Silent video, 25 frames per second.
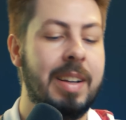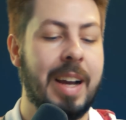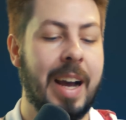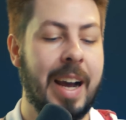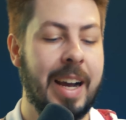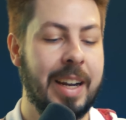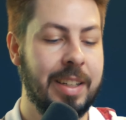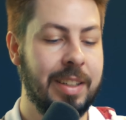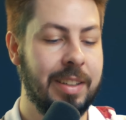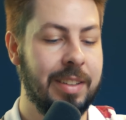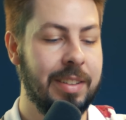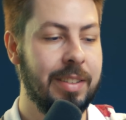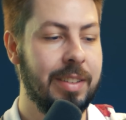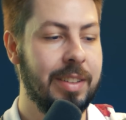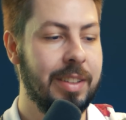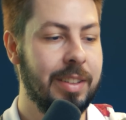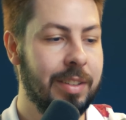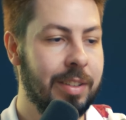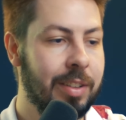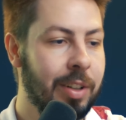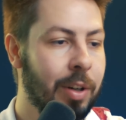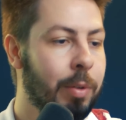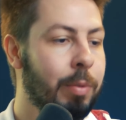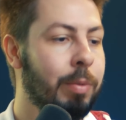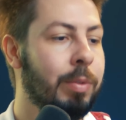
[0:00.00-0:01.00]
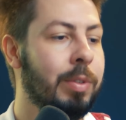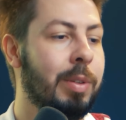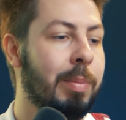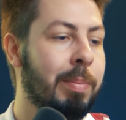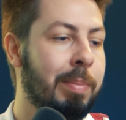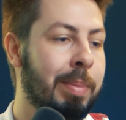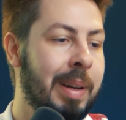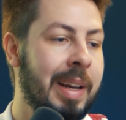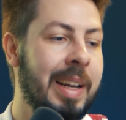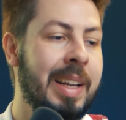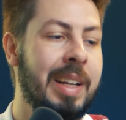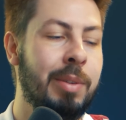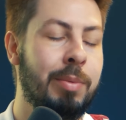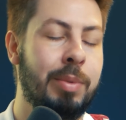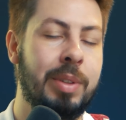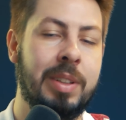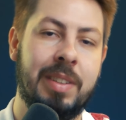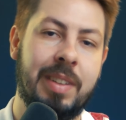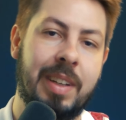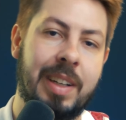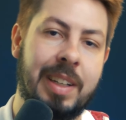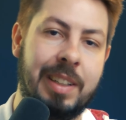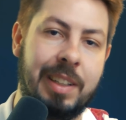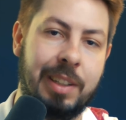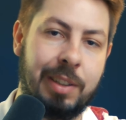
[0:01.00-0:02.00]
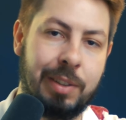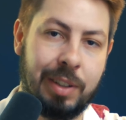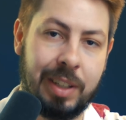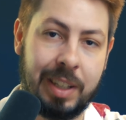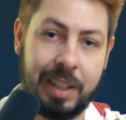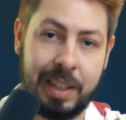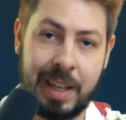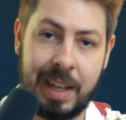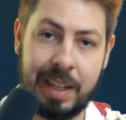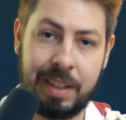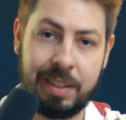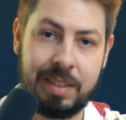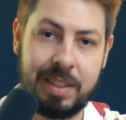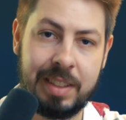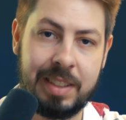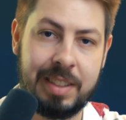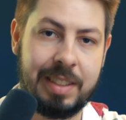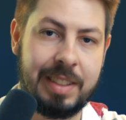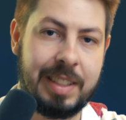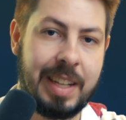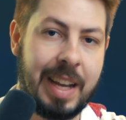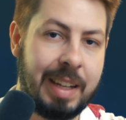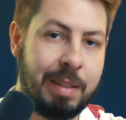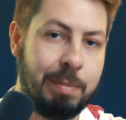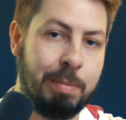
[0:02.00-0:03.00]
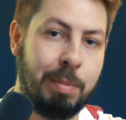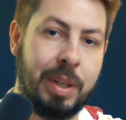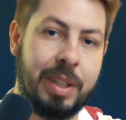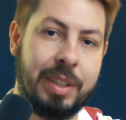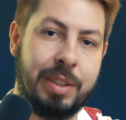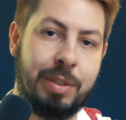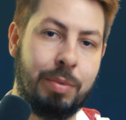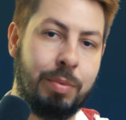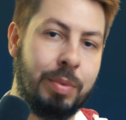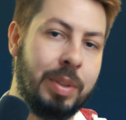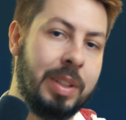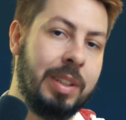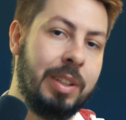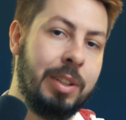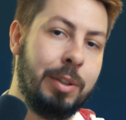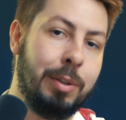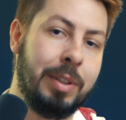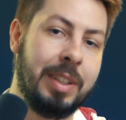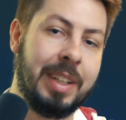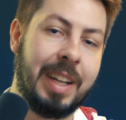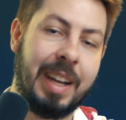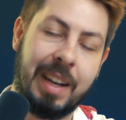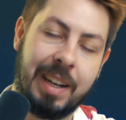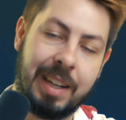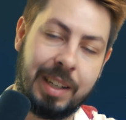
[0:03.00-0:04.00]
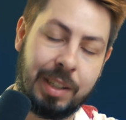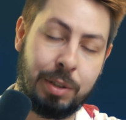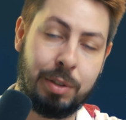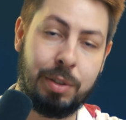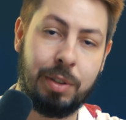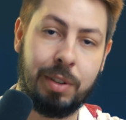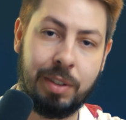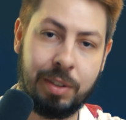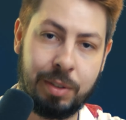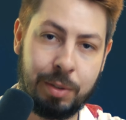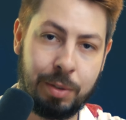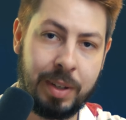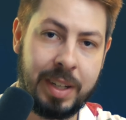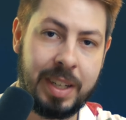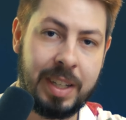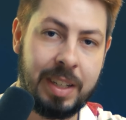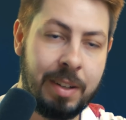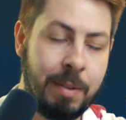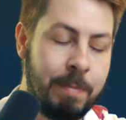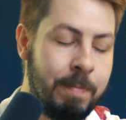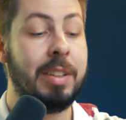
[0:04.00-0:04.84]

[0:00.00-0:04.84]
I don't play with technical analysis that much when doing the actual trade.